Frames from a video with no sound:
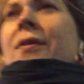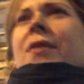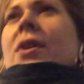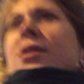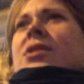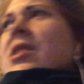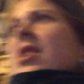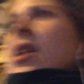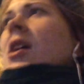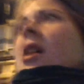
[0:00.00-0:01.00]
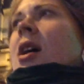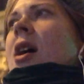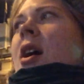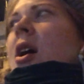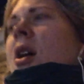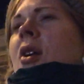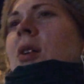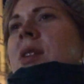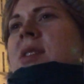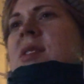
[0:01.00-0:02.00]
confused.
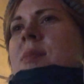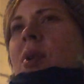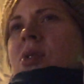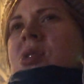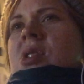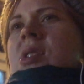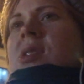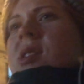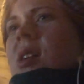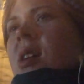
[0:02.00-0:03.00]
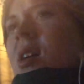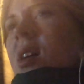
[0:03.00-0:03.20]
All these emotions